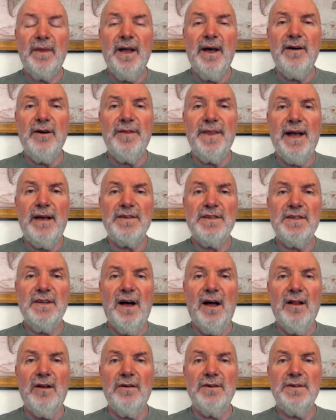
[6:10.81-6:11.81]

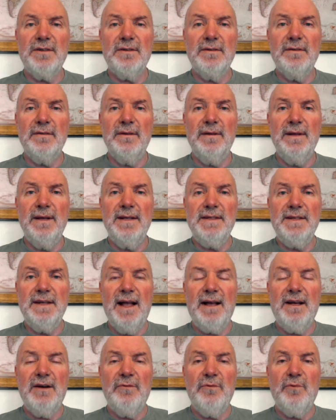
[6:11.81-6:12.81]
$100,000 is
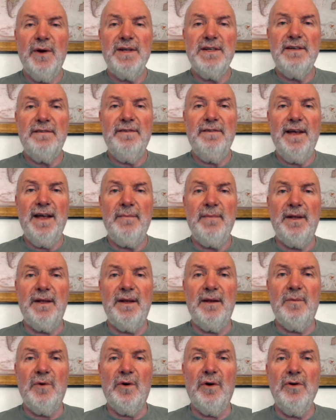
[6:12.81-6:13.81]
not going to raise a family
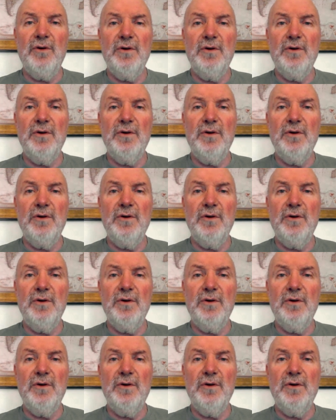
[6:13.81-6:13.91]
anymore.